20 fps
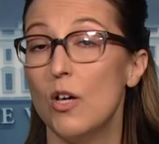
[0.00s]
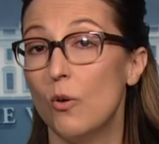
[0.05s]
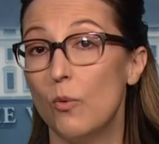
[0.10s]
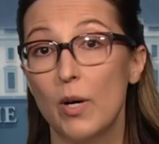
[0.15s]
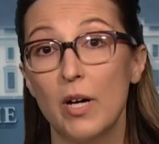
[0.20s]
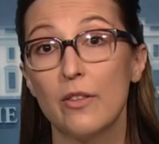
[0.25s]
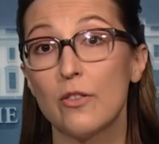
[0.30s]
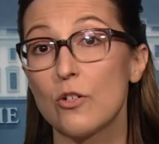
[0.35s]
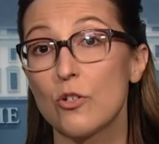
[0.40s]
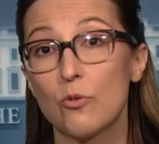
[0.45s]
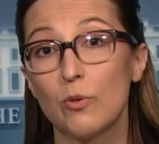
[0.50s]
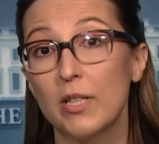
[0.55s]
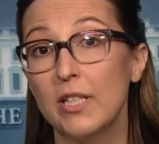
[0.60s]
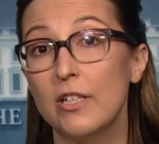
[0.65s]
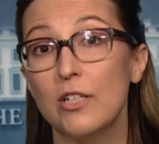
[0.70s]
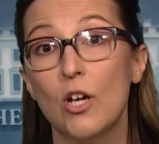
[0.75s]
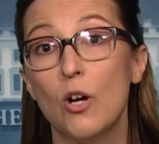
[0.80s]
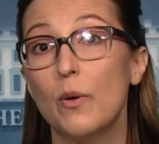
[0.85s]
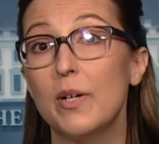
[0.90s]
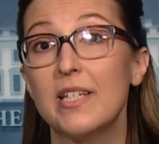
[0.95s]
Well, there's
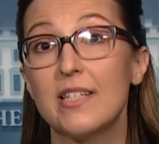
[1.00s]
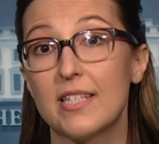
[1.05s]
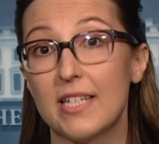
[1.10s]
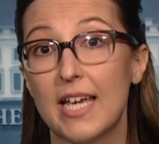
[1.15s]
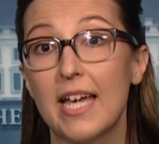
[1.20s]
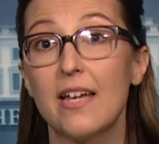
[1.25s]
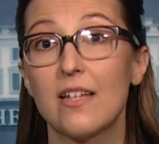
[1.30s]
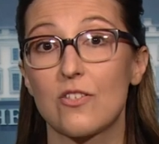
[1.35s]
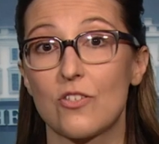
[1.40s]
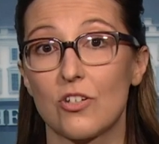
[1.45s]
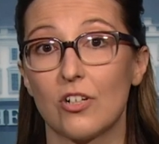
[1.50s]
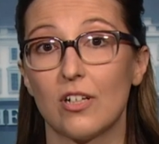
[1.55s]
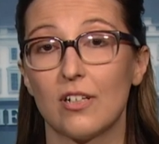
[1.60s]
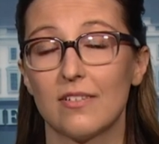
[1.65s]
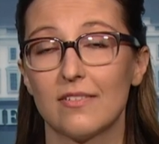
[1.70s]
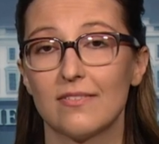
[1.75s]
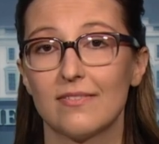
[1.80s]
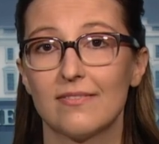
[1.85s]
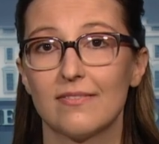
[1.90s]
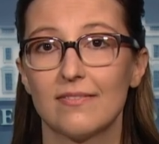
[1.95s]
really no easy answer.
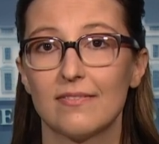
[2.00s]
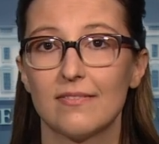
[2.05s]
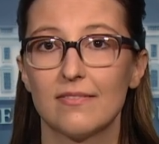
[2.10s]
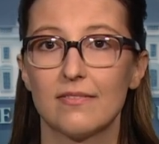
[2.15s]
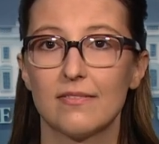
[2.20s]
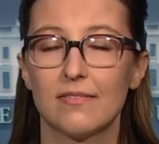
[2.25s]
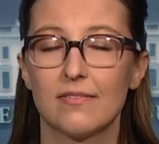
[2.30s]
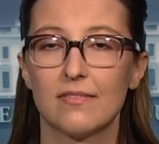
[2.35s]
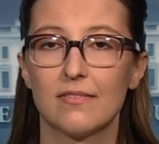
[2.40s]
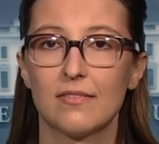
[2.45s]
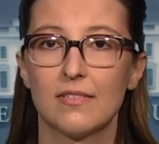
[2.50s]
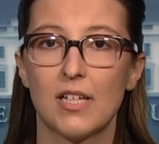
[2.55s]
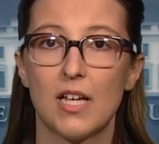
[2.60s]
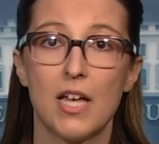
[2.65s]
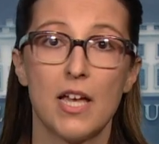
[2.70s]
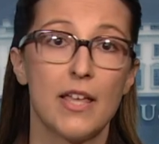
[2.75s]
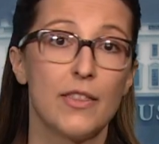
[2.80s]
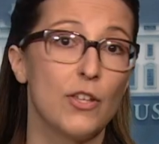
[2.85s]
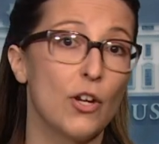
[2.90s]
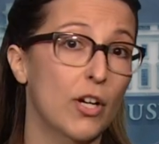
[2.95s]

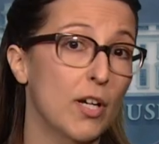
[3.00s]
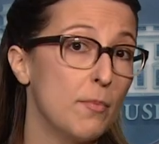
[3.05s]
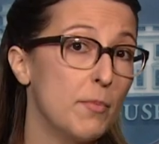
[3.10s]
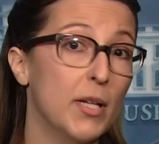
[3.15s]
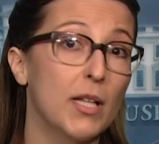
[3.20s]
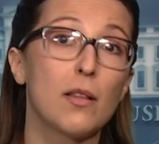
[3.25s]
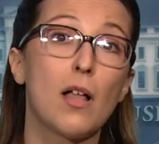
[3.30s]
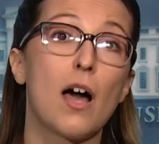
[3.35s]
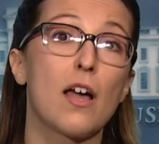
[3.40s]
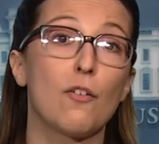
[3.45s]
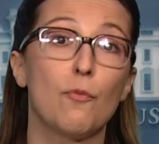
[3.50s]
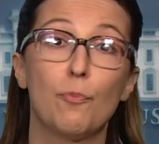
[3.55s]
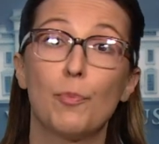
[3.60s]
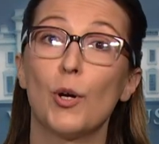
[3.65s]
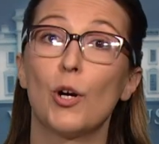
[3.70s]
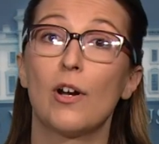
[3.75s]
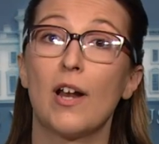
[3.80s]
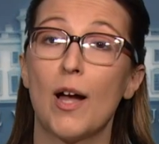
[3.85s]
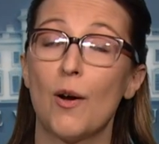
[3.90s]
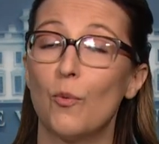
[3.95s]
there can be a lot of
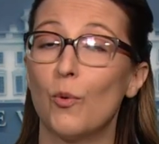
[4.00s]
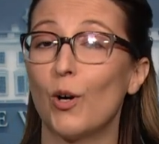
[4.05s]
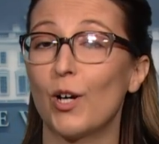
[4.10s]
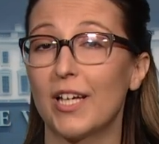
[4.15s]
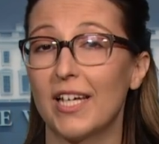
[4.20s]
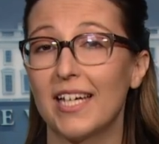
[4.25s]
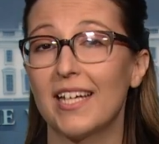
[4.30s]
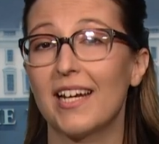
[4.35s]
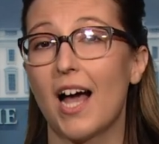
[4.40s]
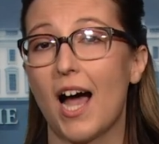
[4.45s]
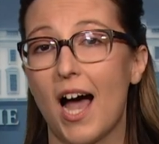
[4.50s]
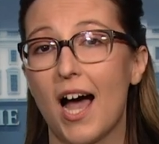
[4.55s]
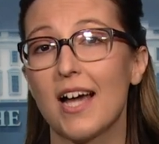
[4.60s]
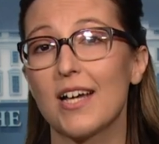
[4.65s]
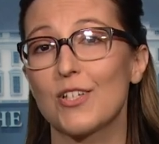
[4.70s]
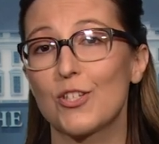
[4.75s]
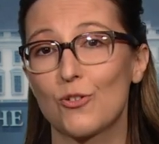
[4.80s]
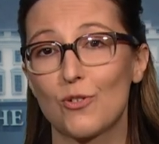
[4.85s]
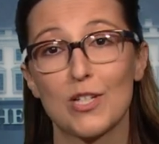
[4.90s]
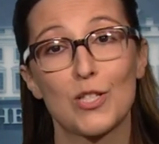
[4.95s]
burnout working in a
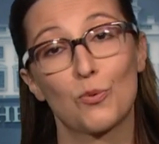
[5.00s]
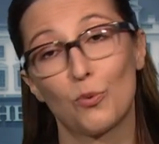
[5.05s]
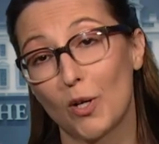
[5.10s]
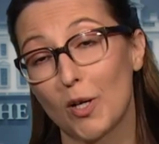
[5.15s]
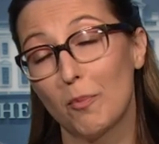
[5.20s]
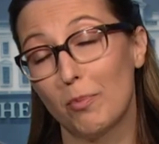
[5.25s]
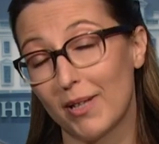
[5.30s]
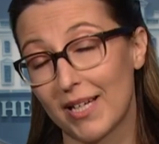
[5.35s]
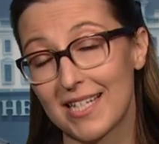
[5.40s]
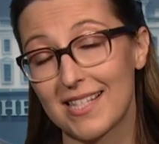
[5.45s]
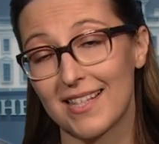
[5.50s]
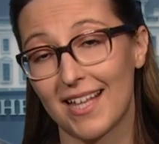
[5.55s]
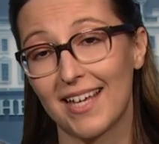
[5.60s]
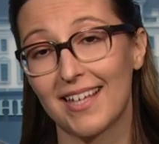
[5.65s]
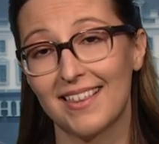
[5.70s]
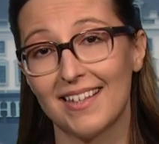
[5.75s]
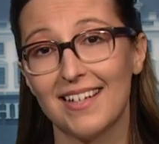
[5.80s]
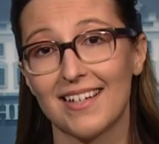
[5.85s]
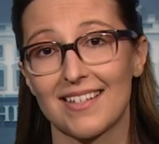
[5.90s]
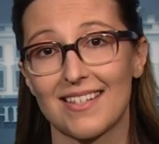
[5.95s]
high stress workplace
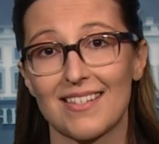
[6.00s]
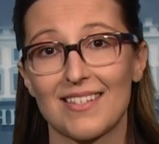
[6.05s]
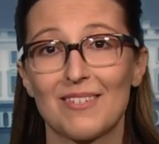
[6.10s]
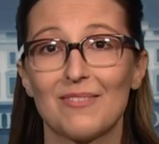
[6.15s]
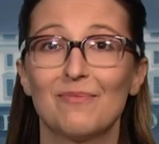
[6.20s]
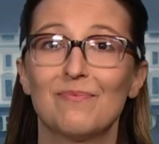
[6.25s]
like this.